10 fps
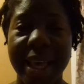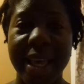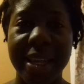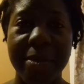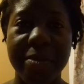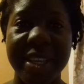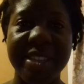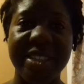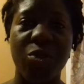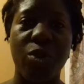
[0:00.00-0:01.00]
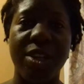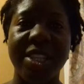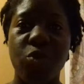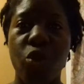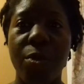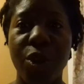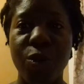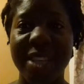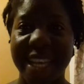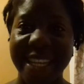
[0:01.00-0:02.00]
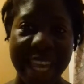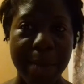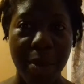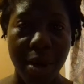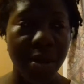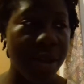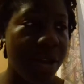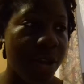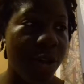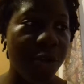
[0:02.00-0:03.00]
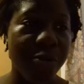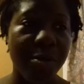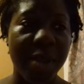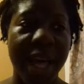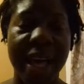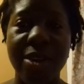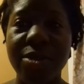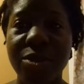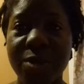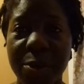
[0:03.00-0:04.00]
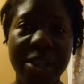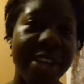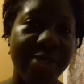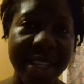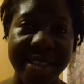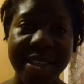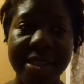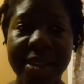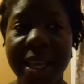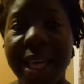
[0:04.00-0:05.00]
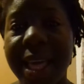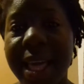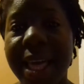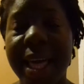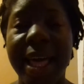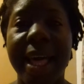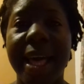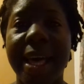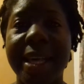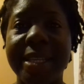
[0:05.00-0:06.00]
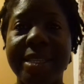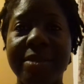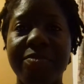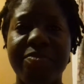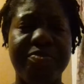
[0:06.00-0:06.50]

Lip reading: and there's this woman who's like a neighbor from that house where they rented, and